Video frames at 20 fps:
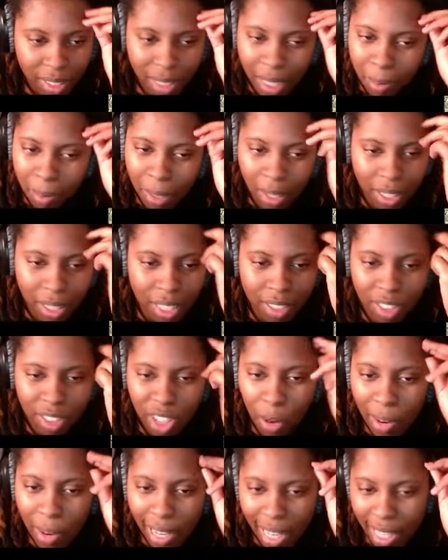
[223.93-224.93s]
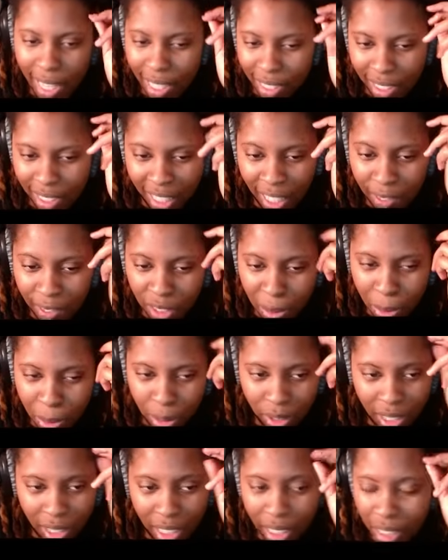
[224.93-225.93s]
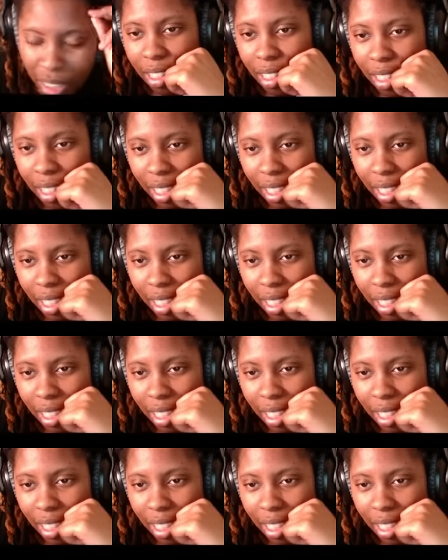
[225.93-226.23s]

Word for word: Like, bro, there's no way that is a comfortable sit.